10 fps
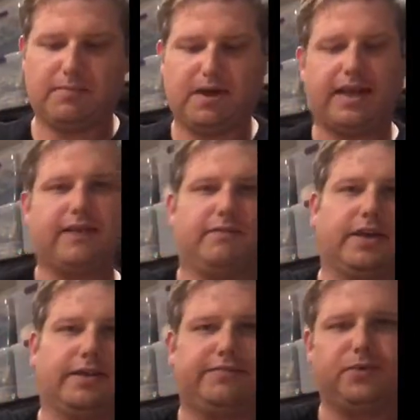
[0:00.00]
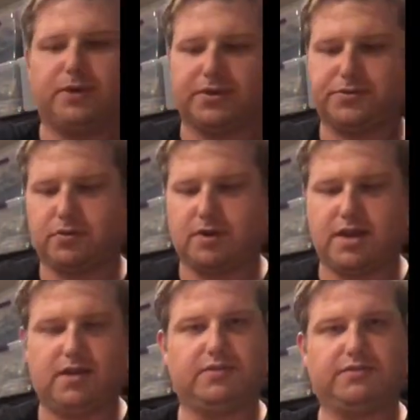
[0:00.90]
I might have like a few extra
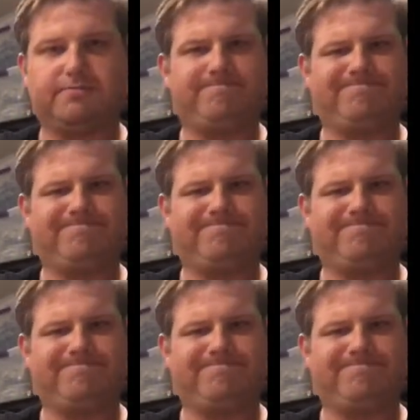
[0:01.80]
rounds of